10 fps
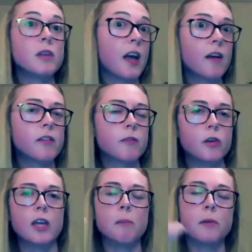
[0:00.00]
yes, if
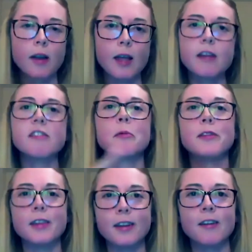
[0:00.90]
you keep your lens
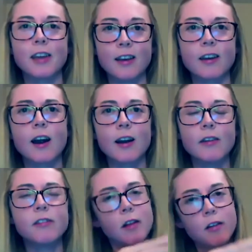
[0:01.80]
within looking at
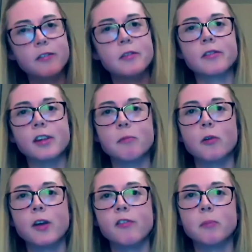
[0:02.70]
Ireland, Ulster received
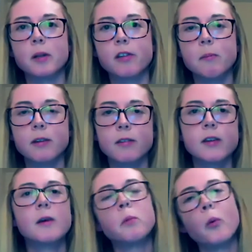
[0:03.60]
more favourable treatment,
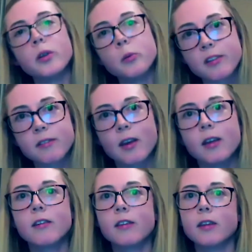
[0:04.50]
but when you
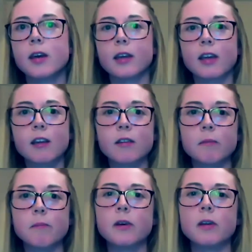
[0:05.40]
extend it to the United
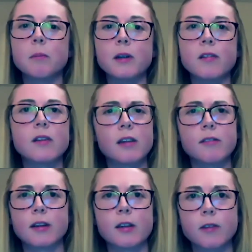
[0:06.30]
Kingdom, it appears
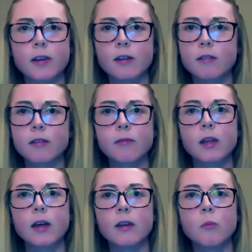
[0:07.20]
less significant
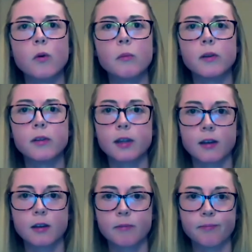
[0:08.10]
than one would
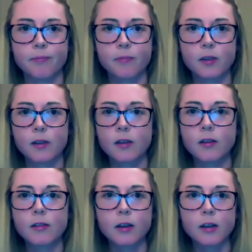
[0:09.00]
think.
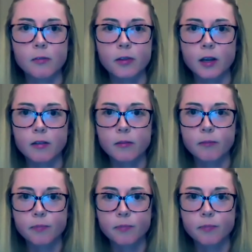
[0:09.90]
Thank you for that.